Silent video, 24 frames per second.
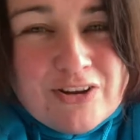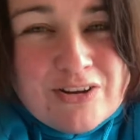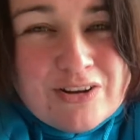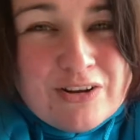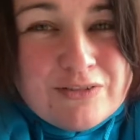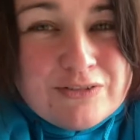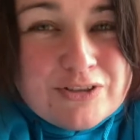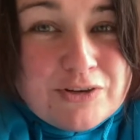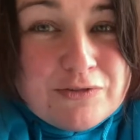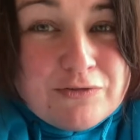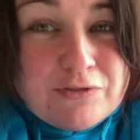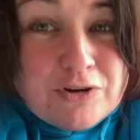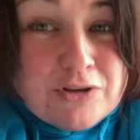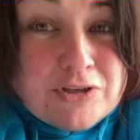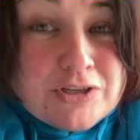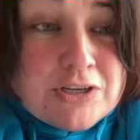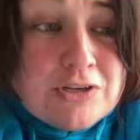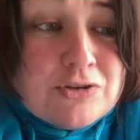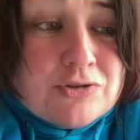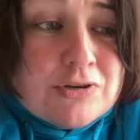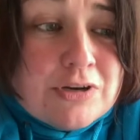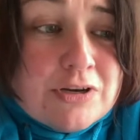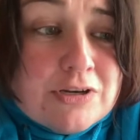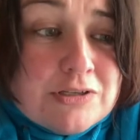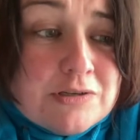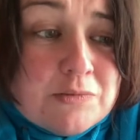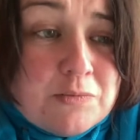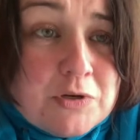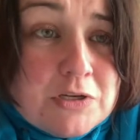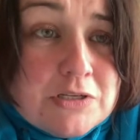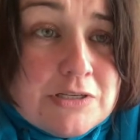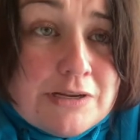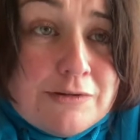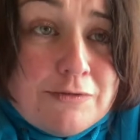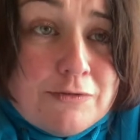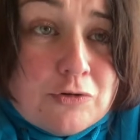do find intros a
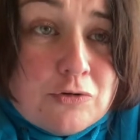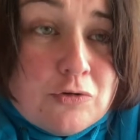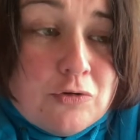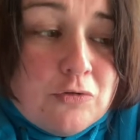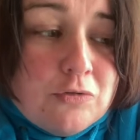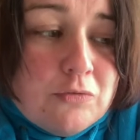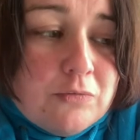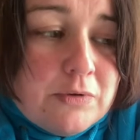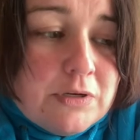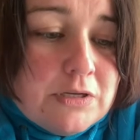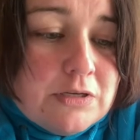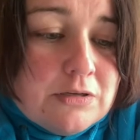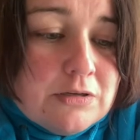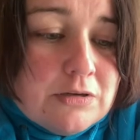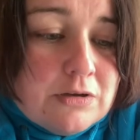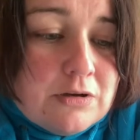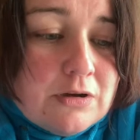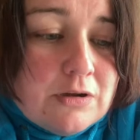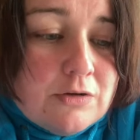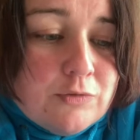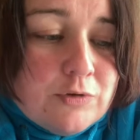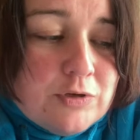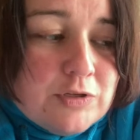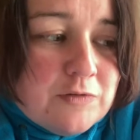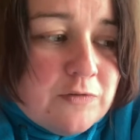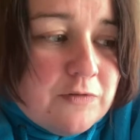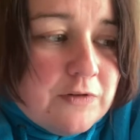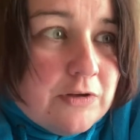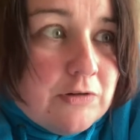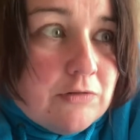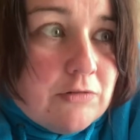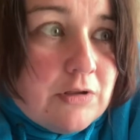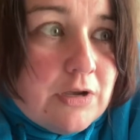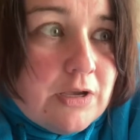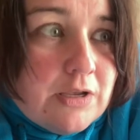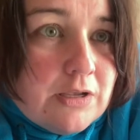bit difficult. I always
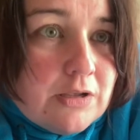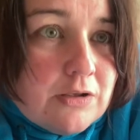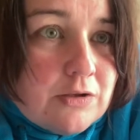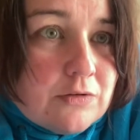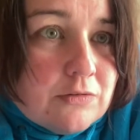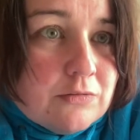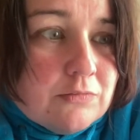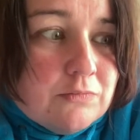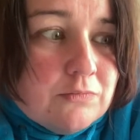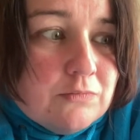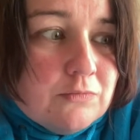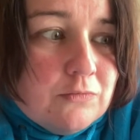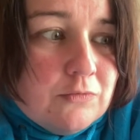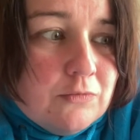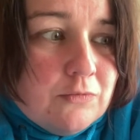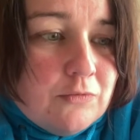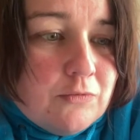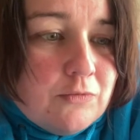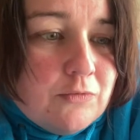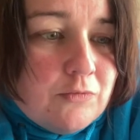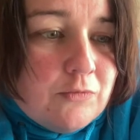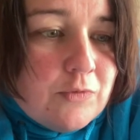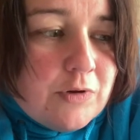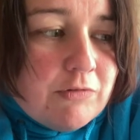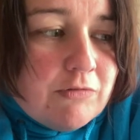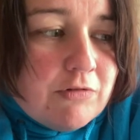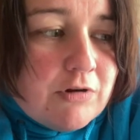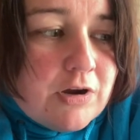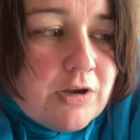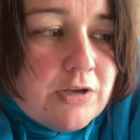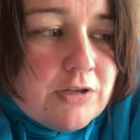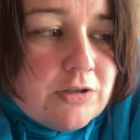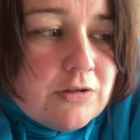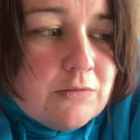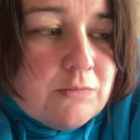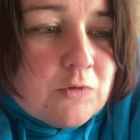feel like we
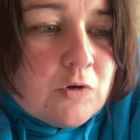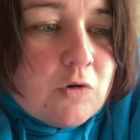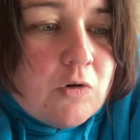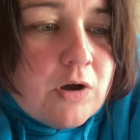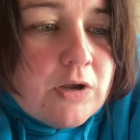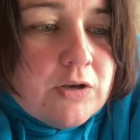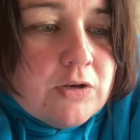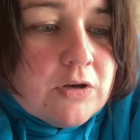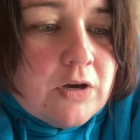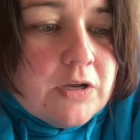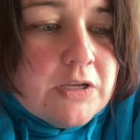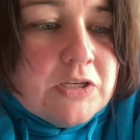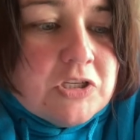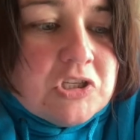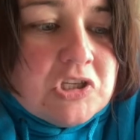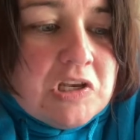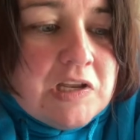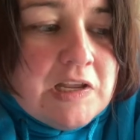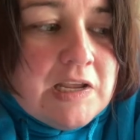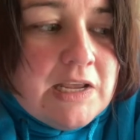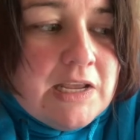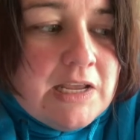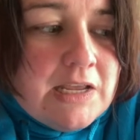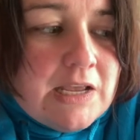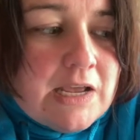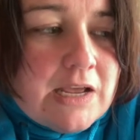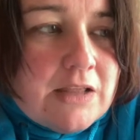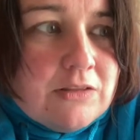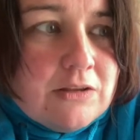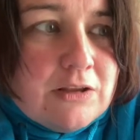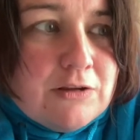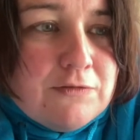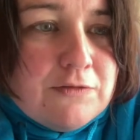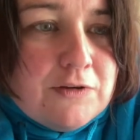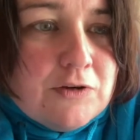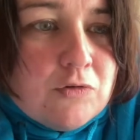ride them quite nicely
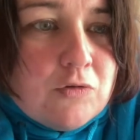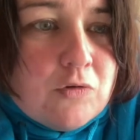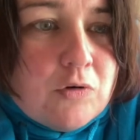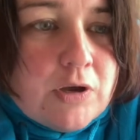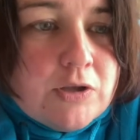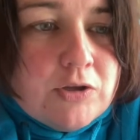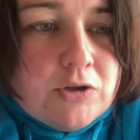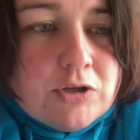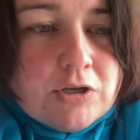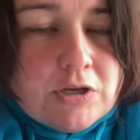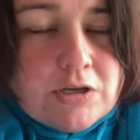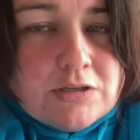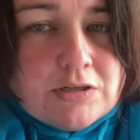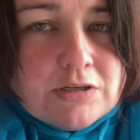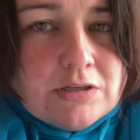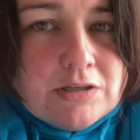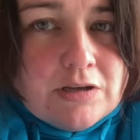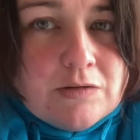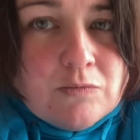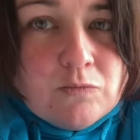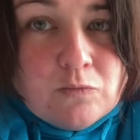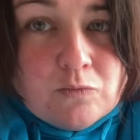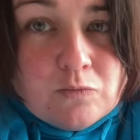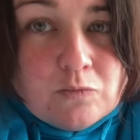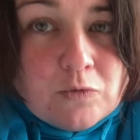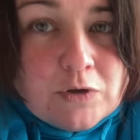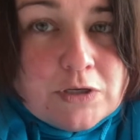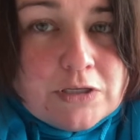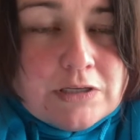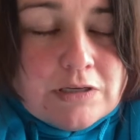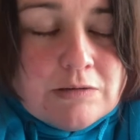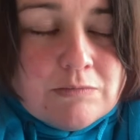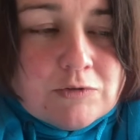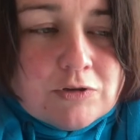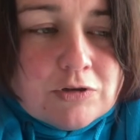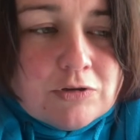and they feel quite good, and then we
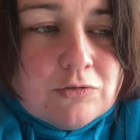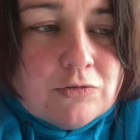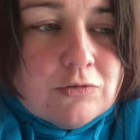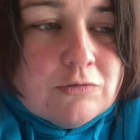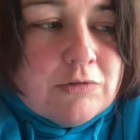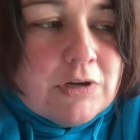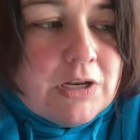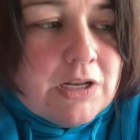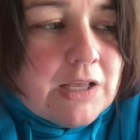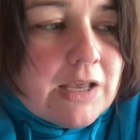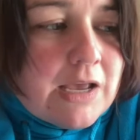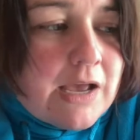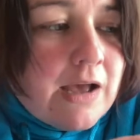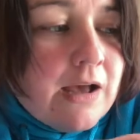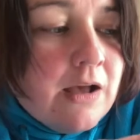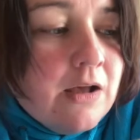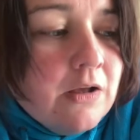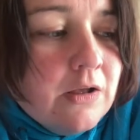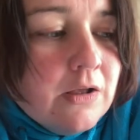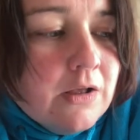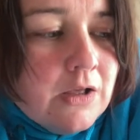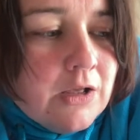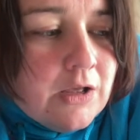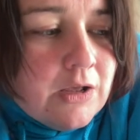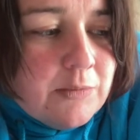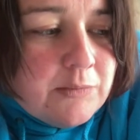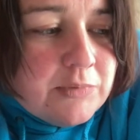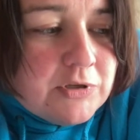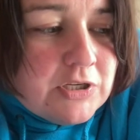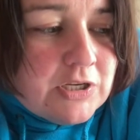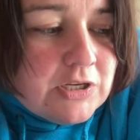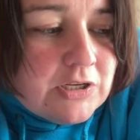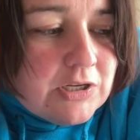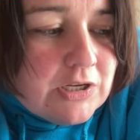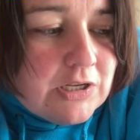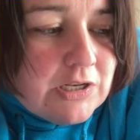seem to not really get
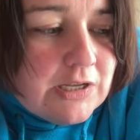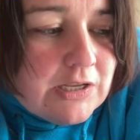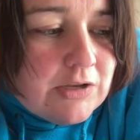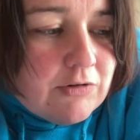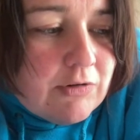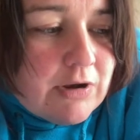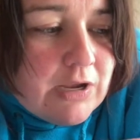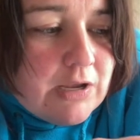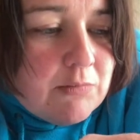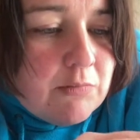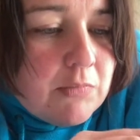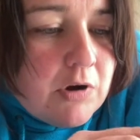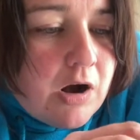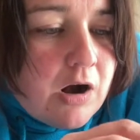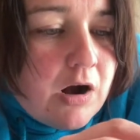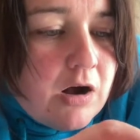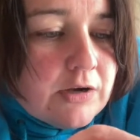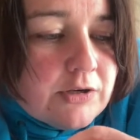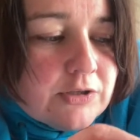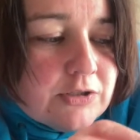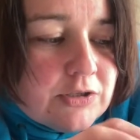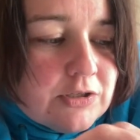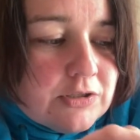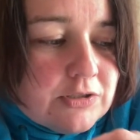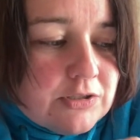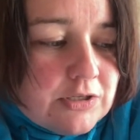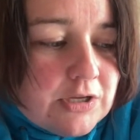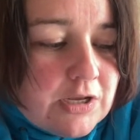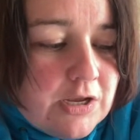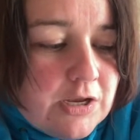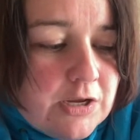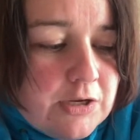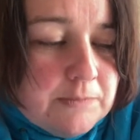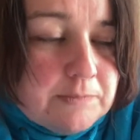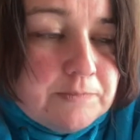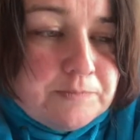particularly great marks.
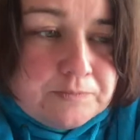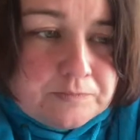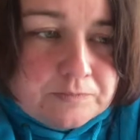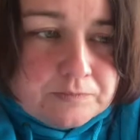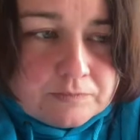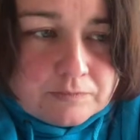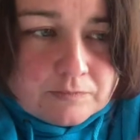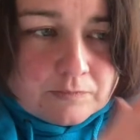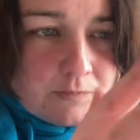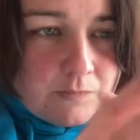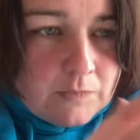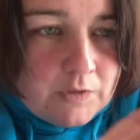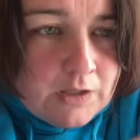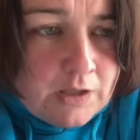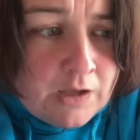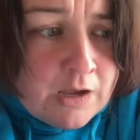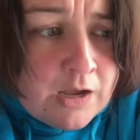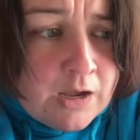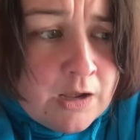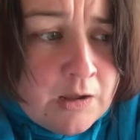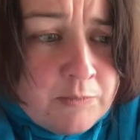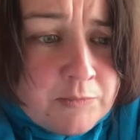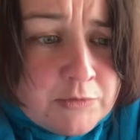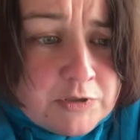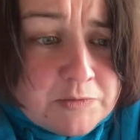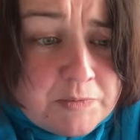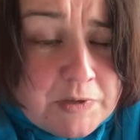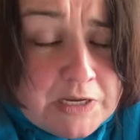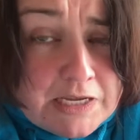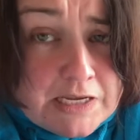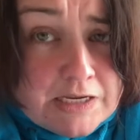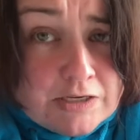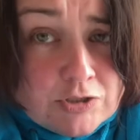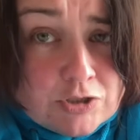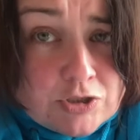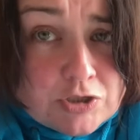So
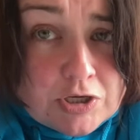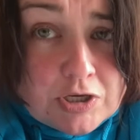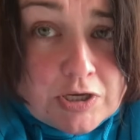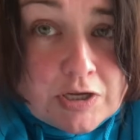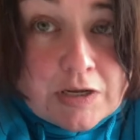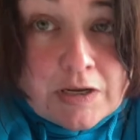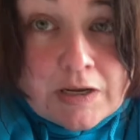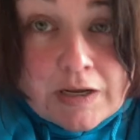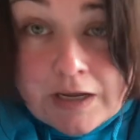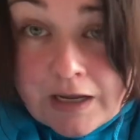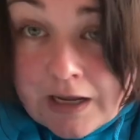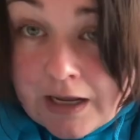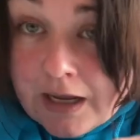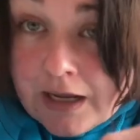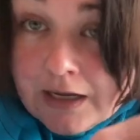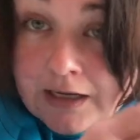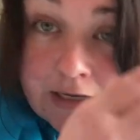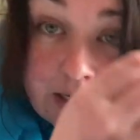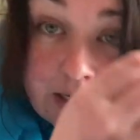speaking to, you